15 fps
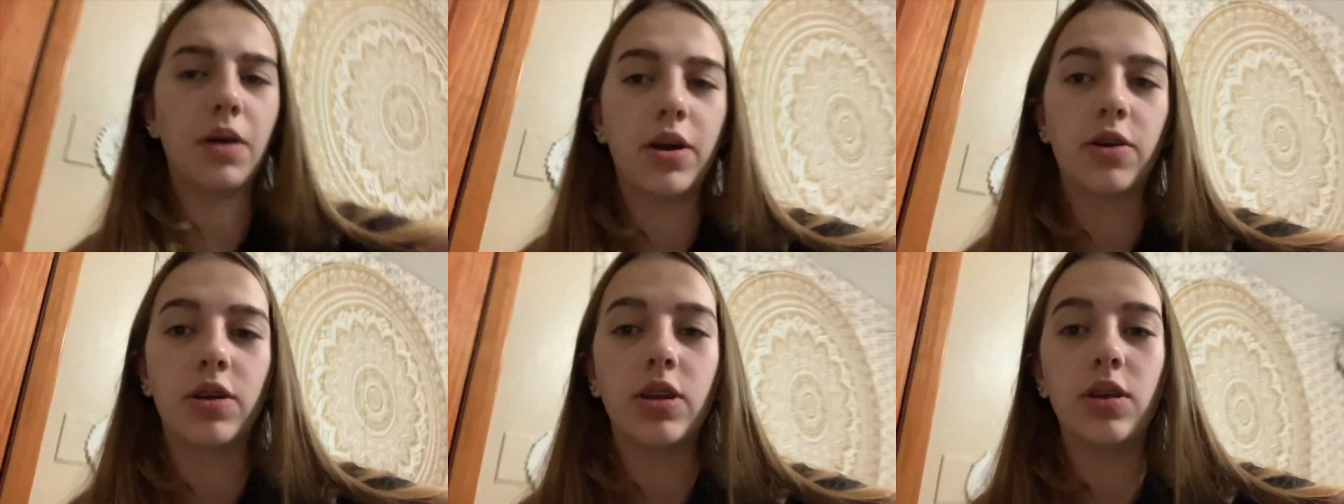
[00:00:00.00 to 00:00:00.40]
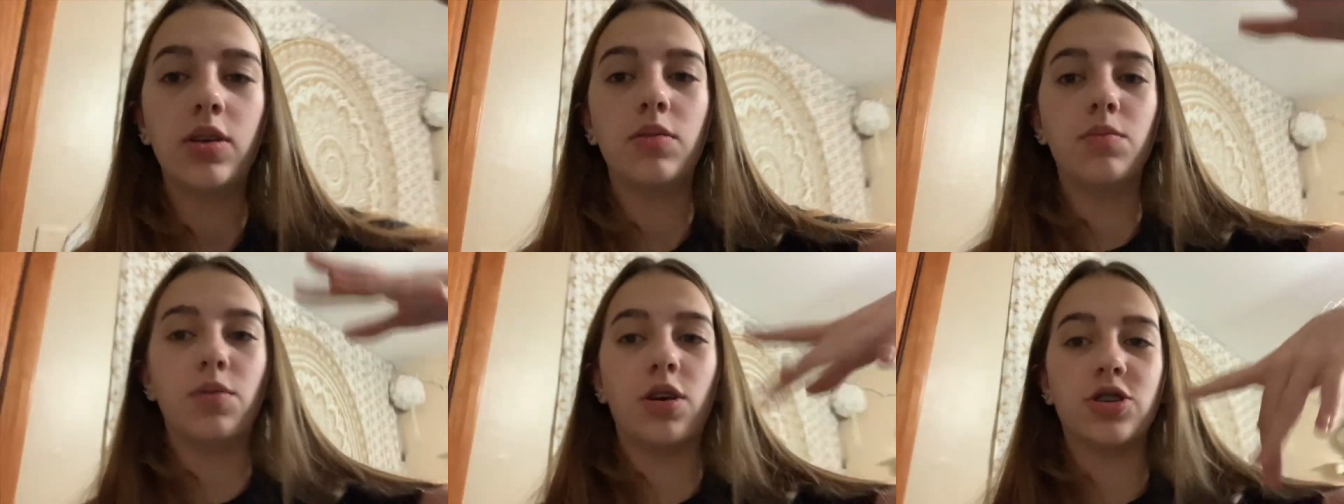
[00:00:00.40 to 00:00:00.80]
I already
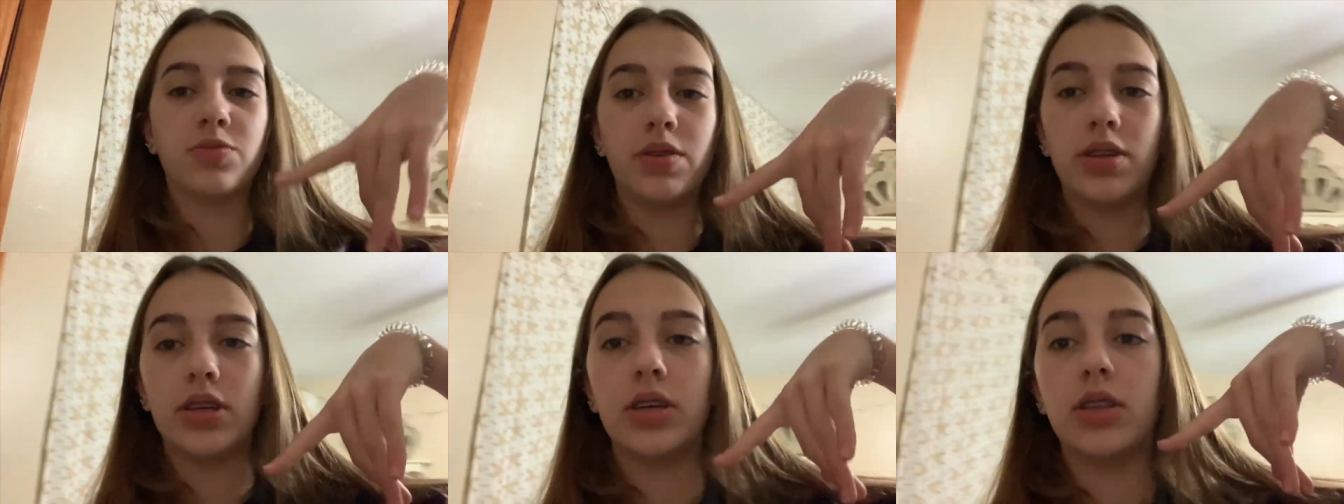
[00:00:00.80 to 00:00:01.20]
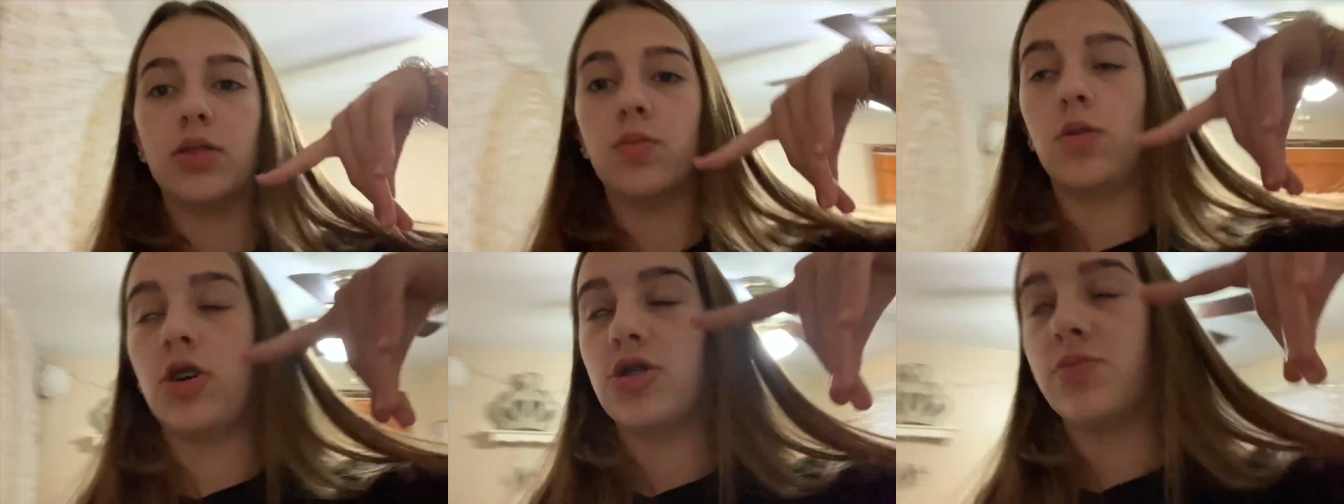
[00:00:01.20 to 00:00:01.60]
brushed my teeth
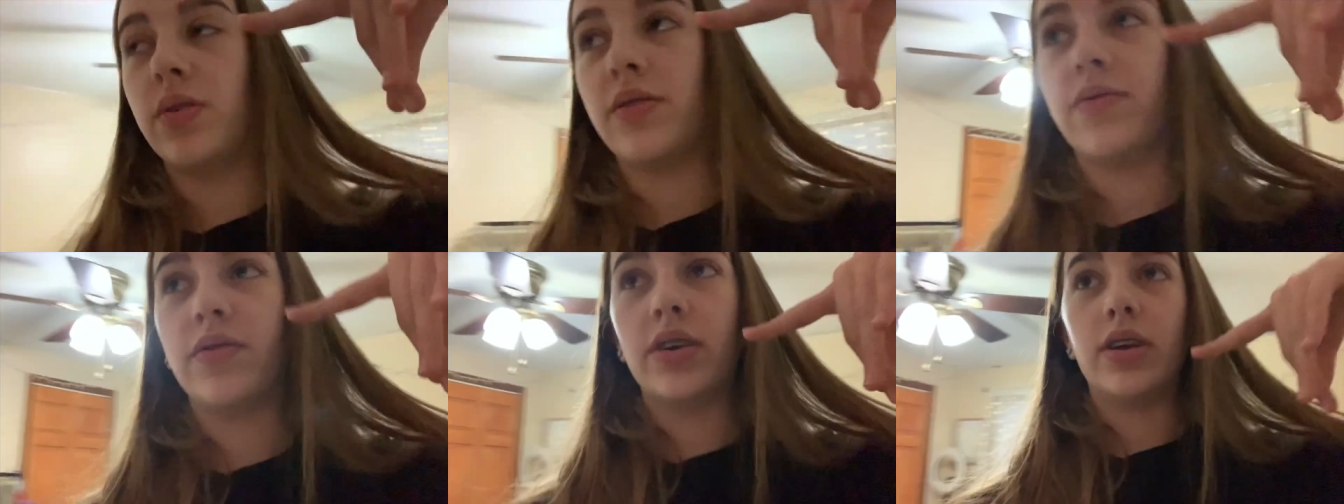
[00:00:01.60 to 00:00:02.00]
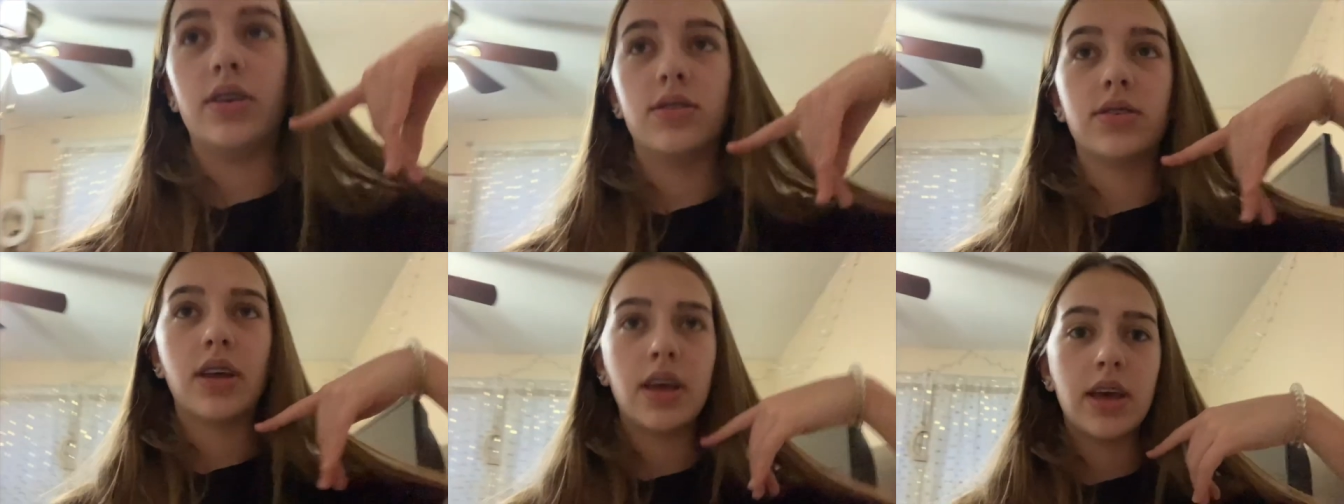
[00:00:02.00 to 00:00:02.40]
and washed my
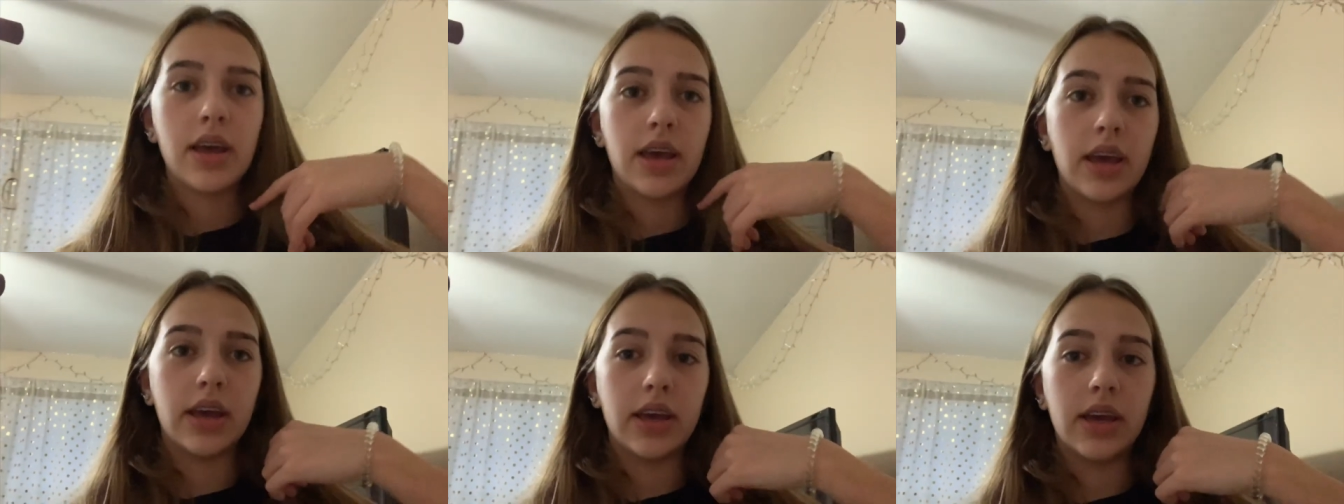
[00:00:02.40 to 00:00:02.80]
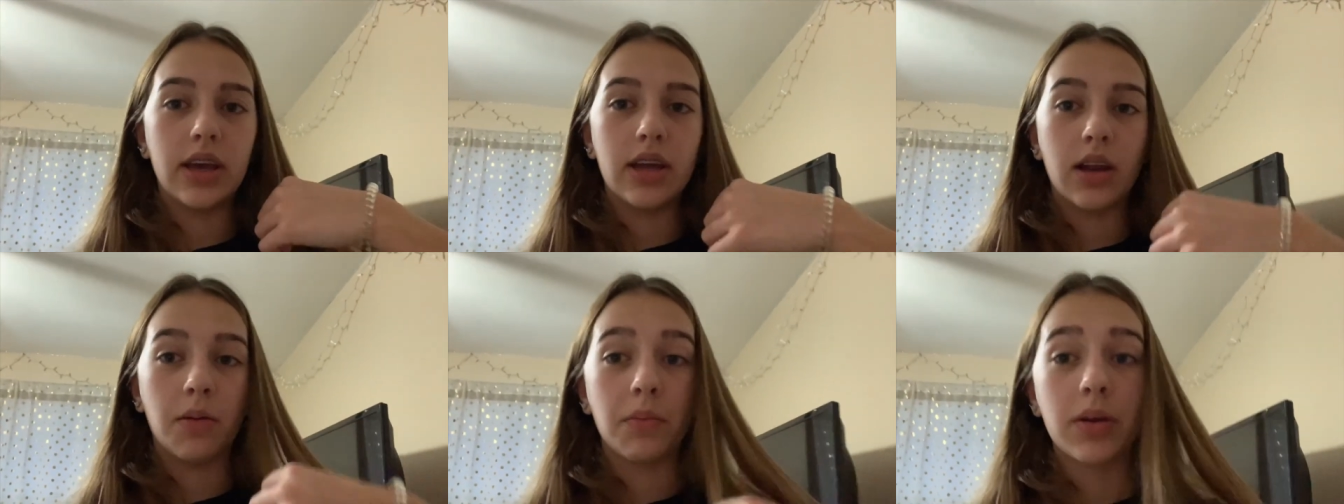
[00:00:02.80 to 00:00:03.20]
face,
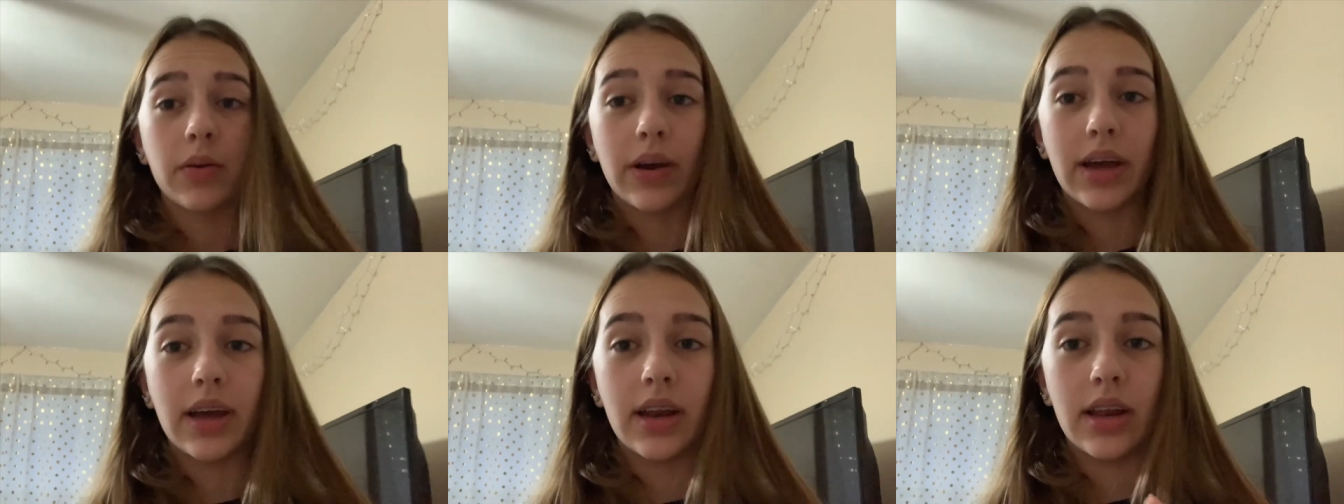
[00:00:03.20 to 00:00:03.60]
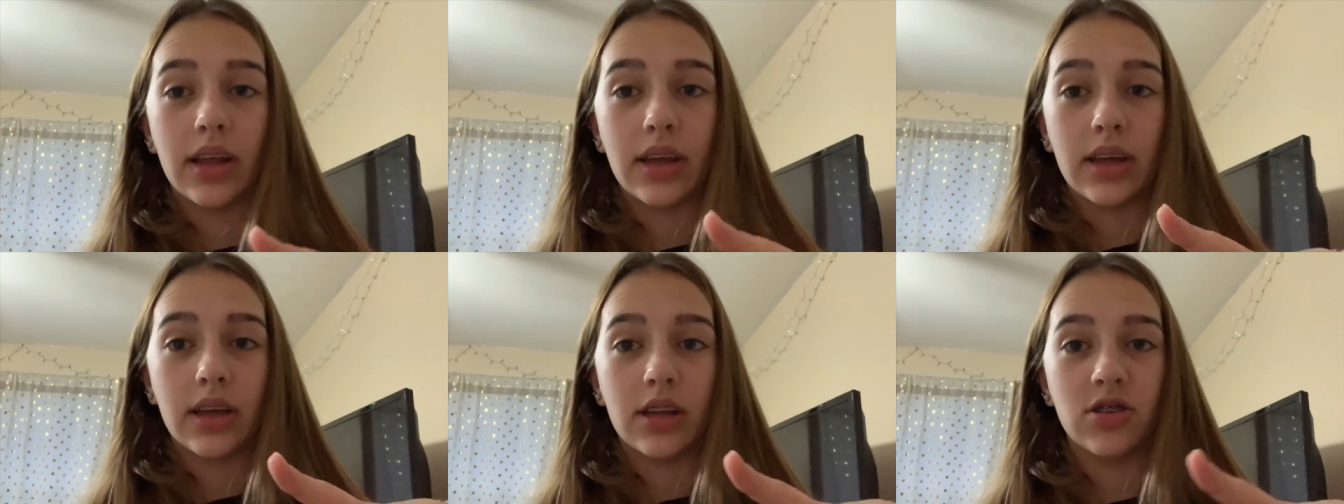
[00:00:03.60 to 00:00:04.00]
and I'm gonna go ahead
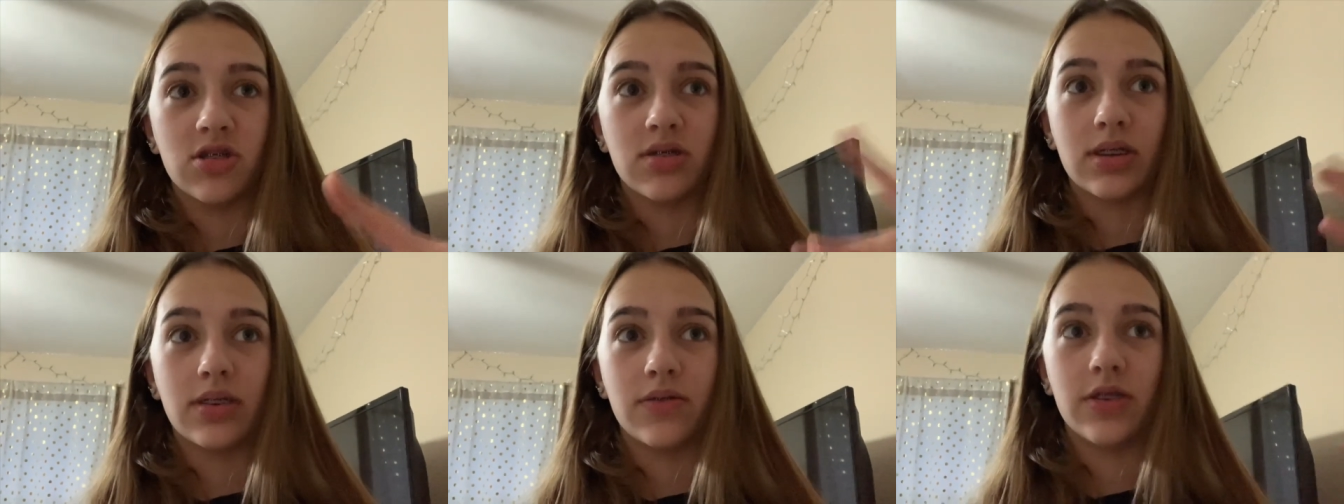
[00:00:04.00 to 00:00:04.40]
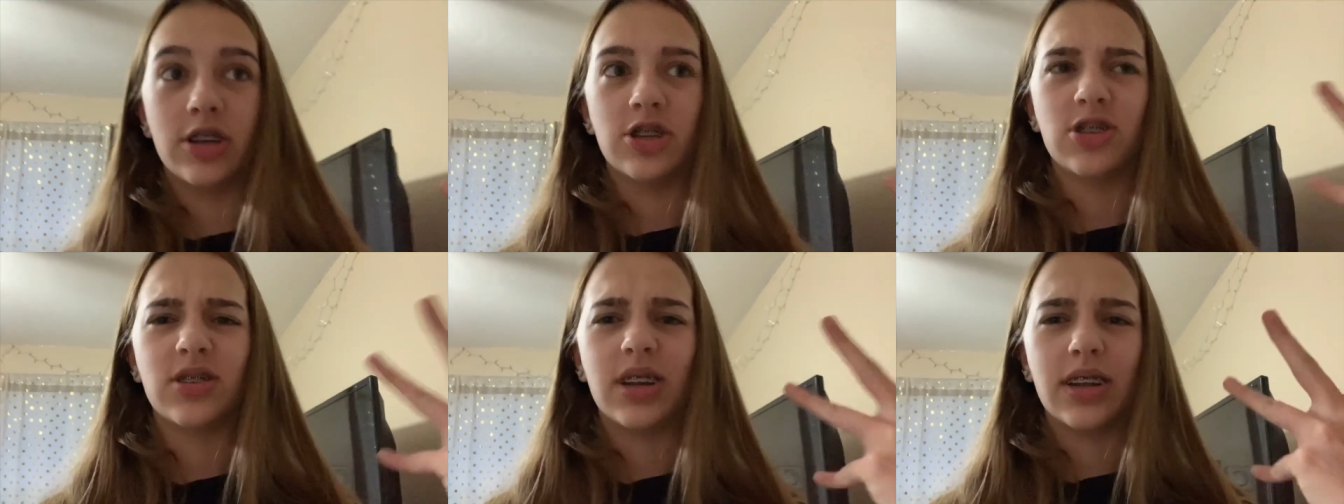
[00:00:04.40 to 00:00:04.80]
and just like
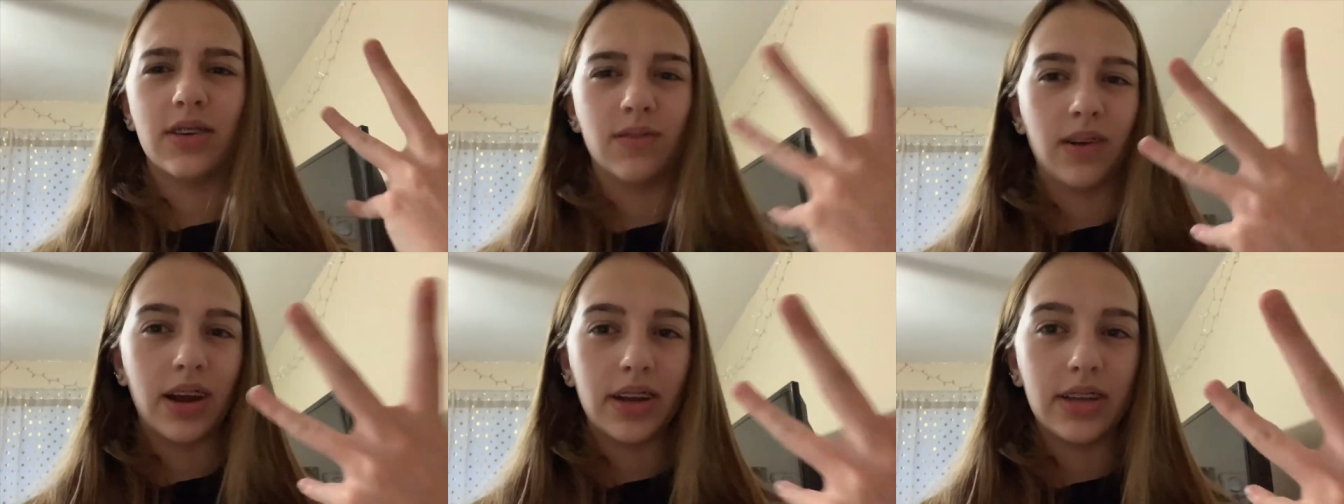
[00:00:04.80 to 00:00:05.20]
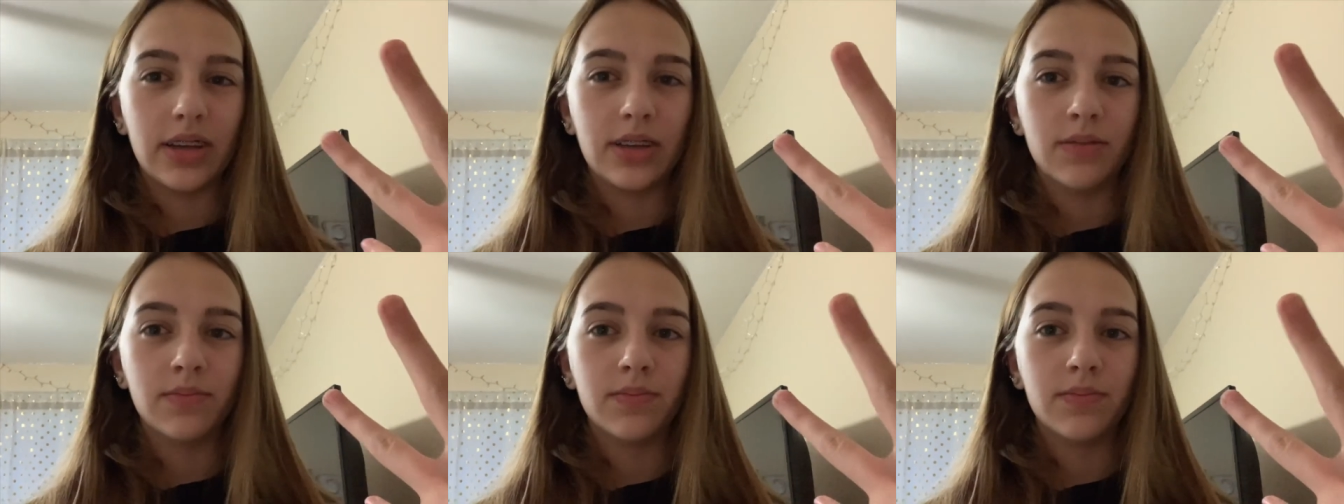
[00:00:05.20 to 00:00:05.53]
finish getting ready.